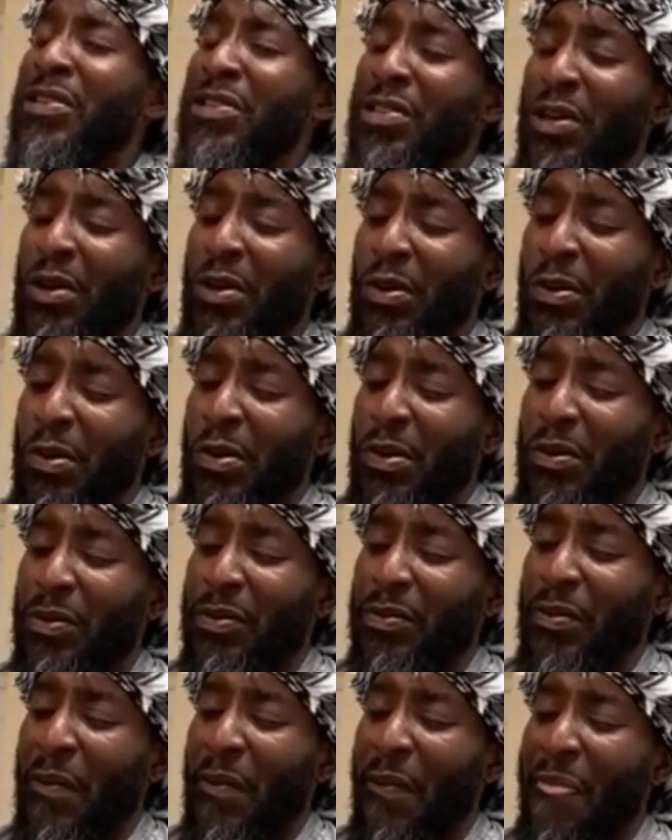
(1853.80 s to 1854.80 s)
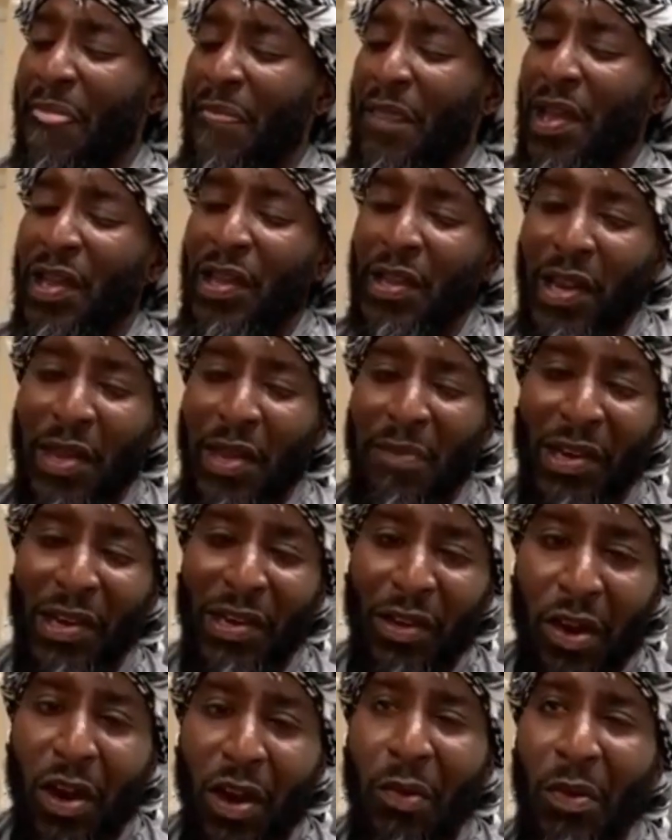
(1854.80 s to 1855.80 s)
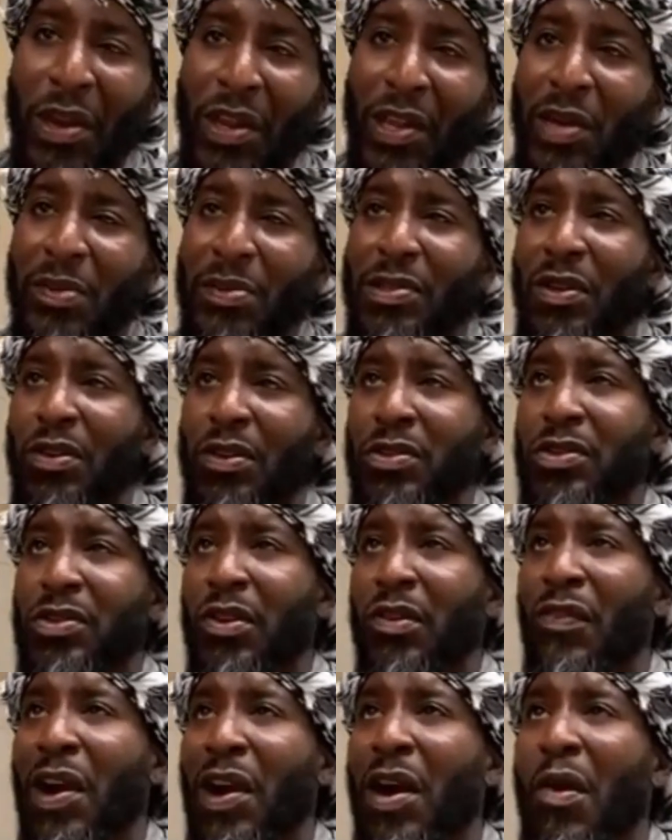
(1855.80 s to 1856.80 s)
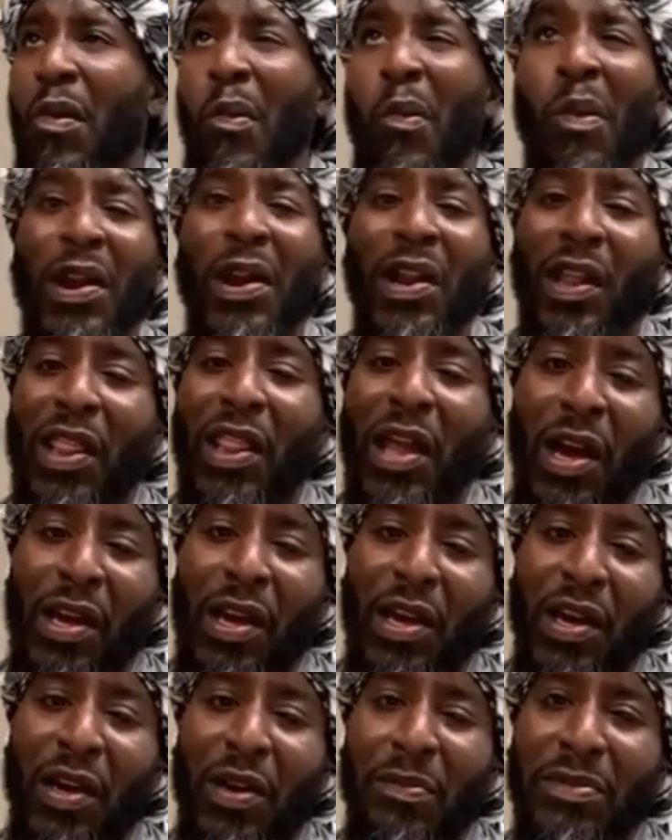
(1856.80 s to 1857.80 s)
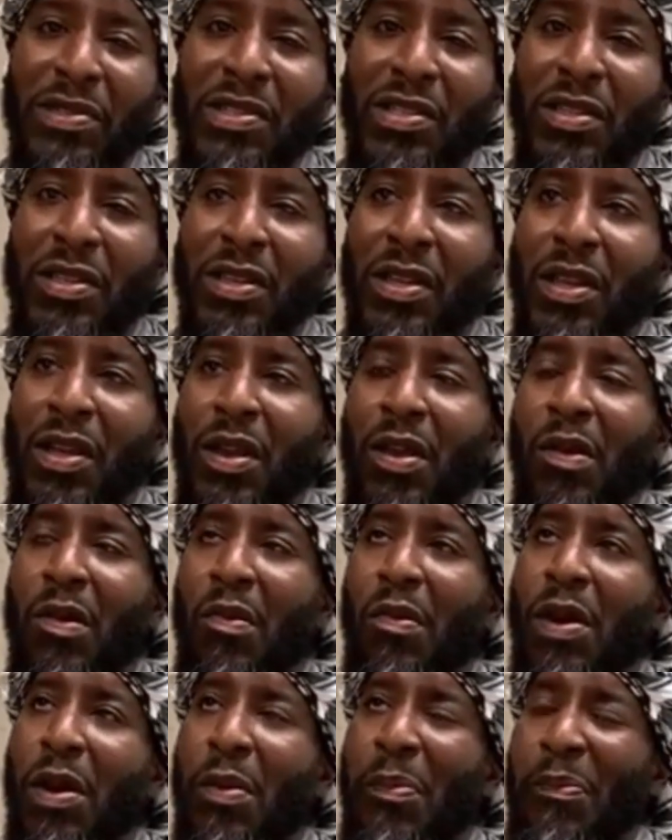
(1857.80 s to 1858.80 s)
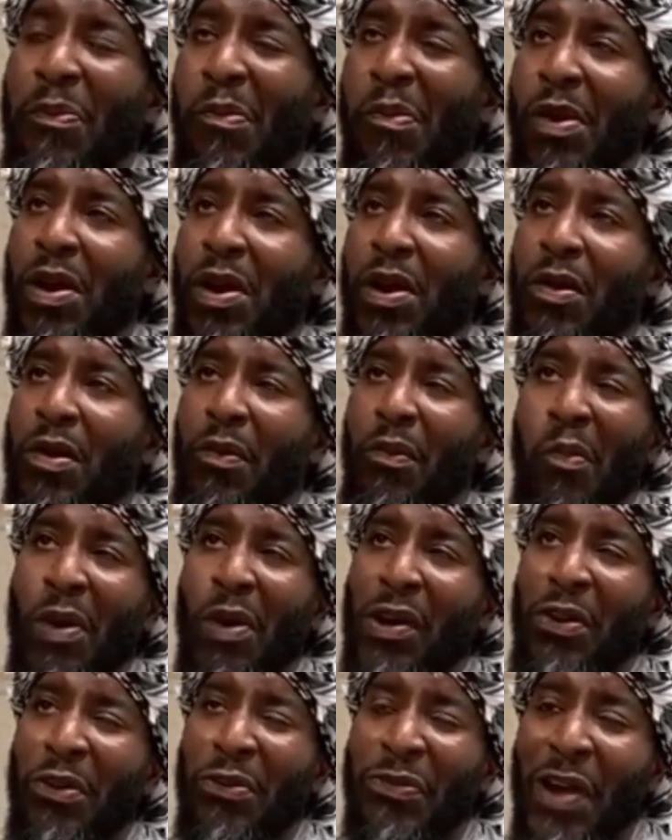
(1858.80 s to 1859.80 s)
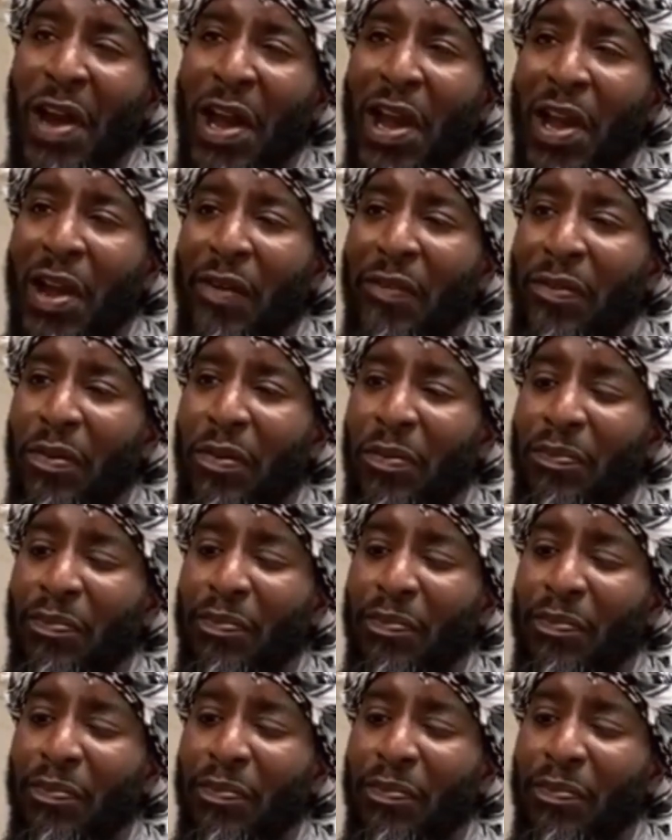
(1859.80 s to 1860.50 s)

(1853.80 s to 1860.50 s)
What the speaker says: So they make the call, wake up. So around 1 o'clock comes, we're 105.